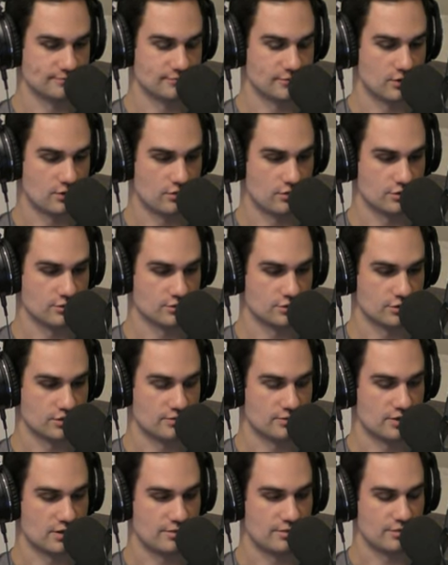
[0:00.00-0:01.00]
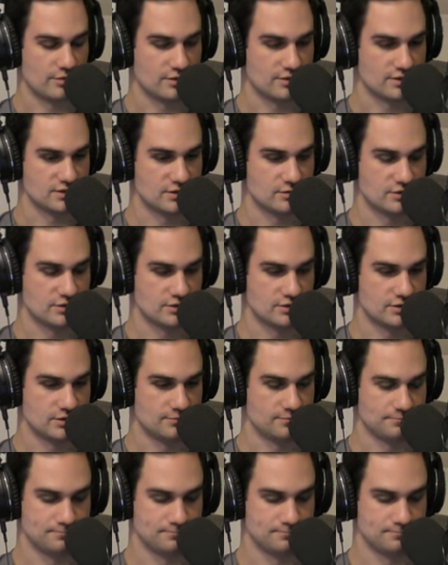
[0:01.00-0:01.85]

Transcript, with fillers: All those are going to pop up on a CBC.